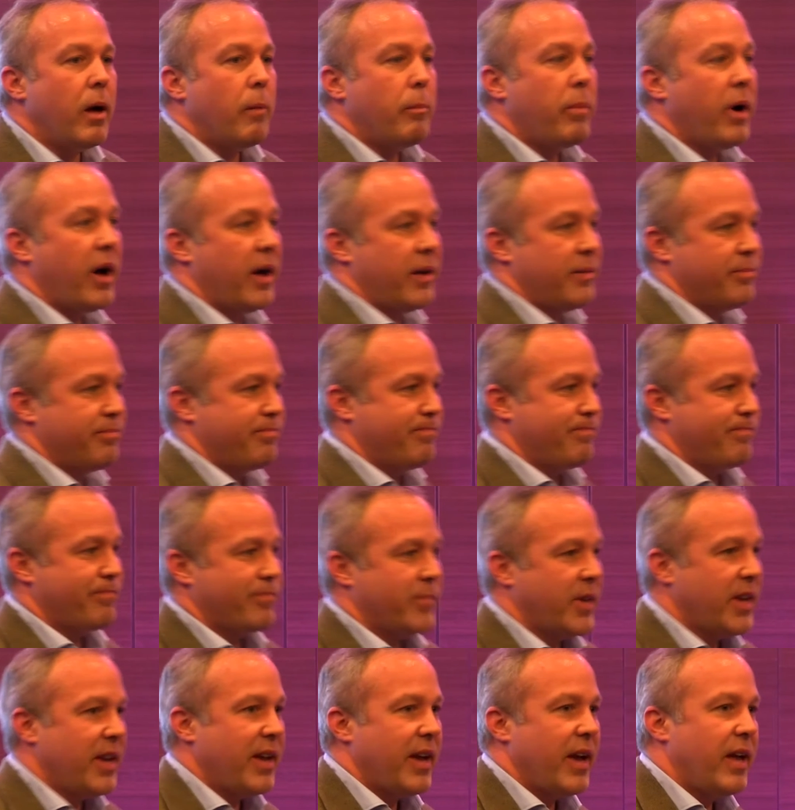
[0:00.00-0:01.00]
But
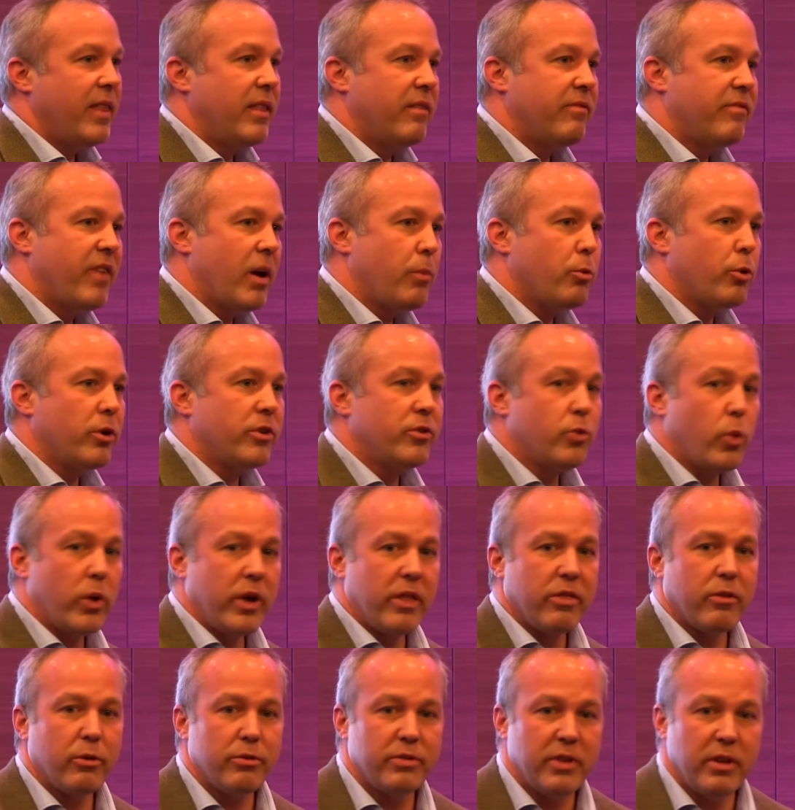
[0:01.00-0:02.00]
in the February
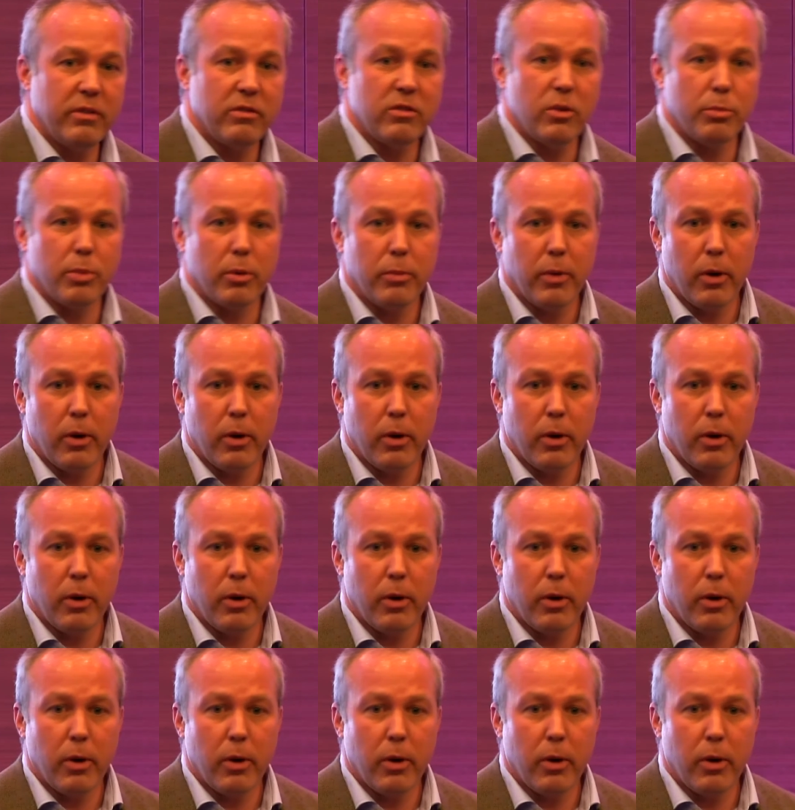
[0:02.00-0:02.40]
2013 Super